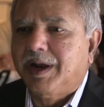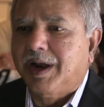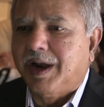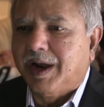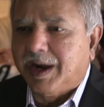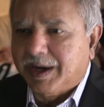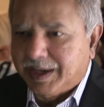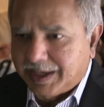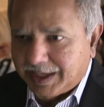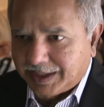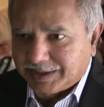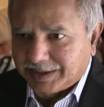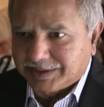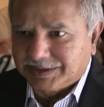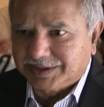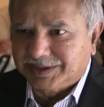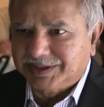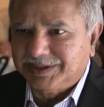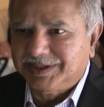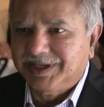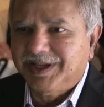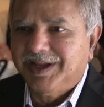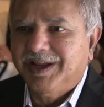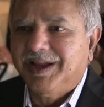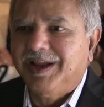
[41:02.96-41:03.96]

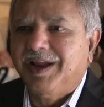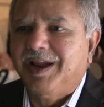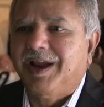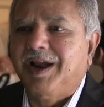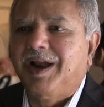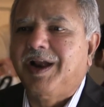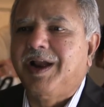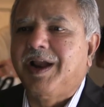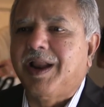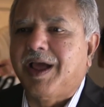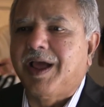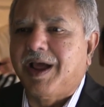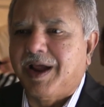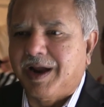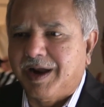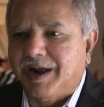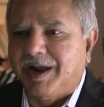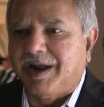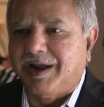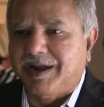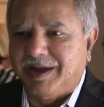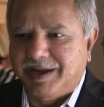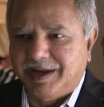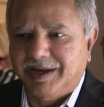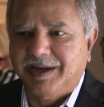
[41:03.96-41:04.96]
artists and
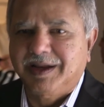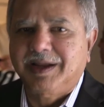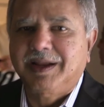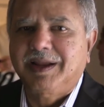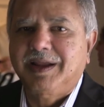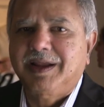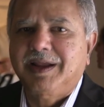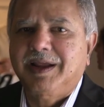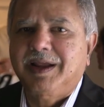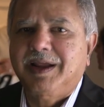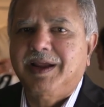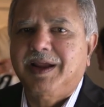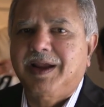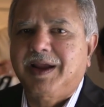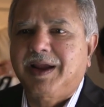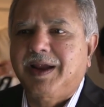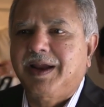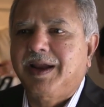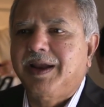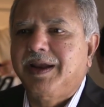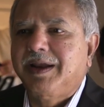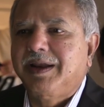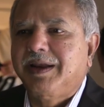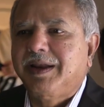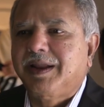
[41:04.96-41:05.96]
art,
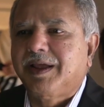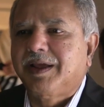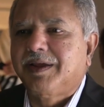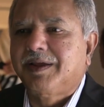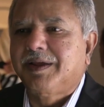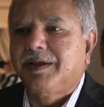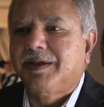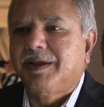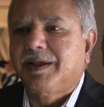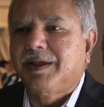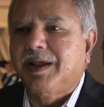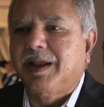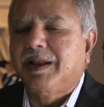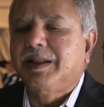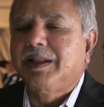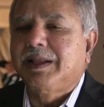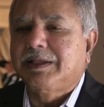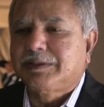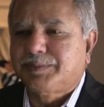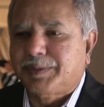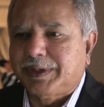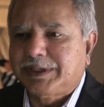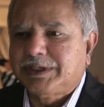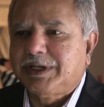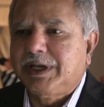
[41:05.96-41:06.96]
and uh,
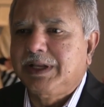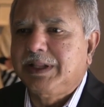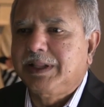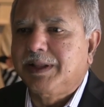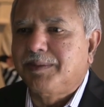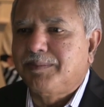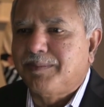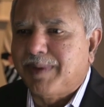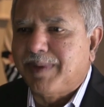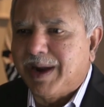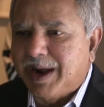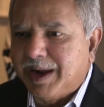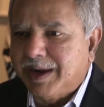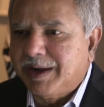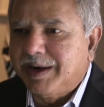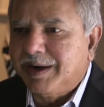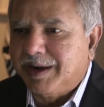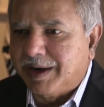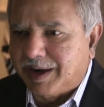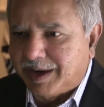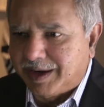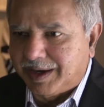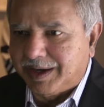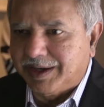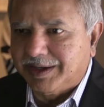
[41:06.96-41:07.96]
especially the modern
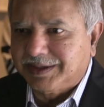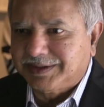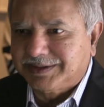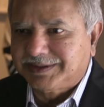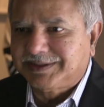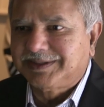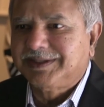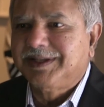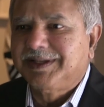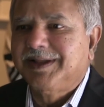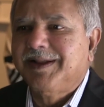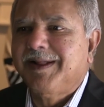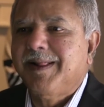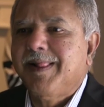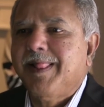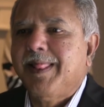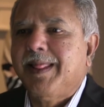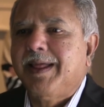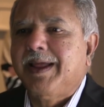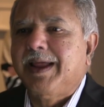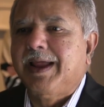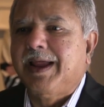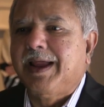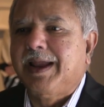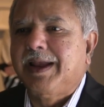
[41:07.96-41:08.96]
artists.
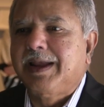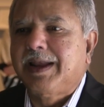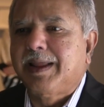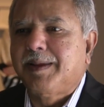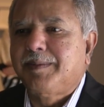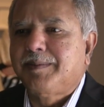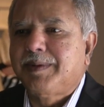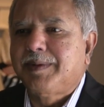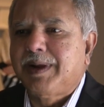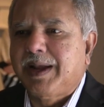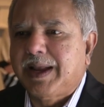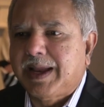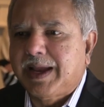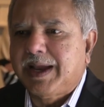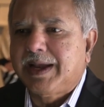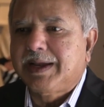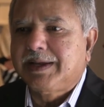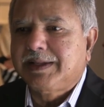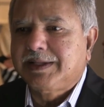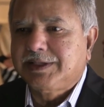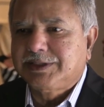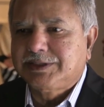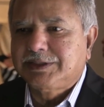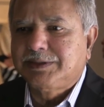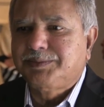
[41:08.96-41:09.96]
And I'm
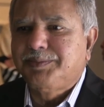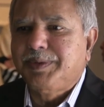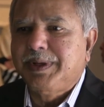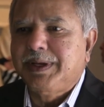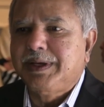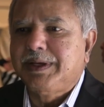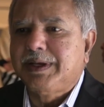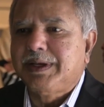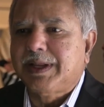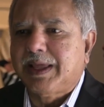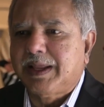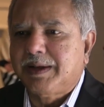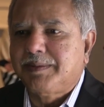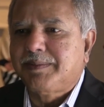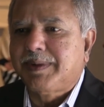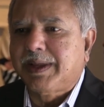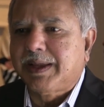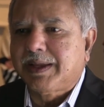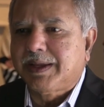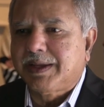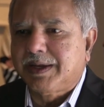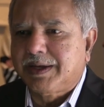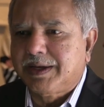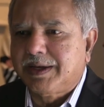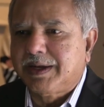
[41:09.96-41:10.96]
glad this is being done by
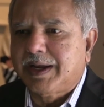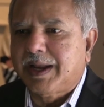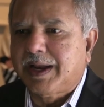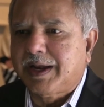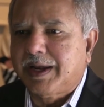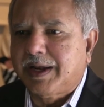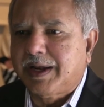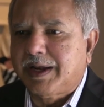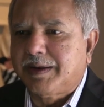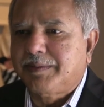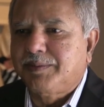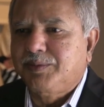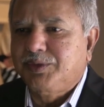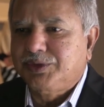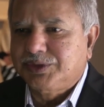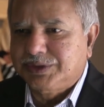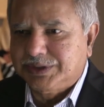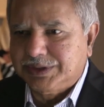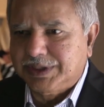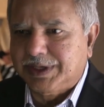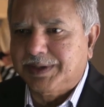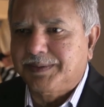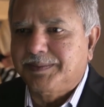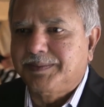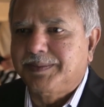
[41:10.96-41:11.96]
Kiran Nadar
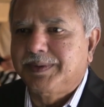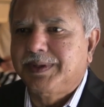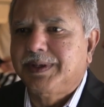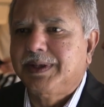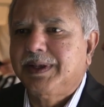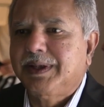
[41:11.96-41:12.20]
Museum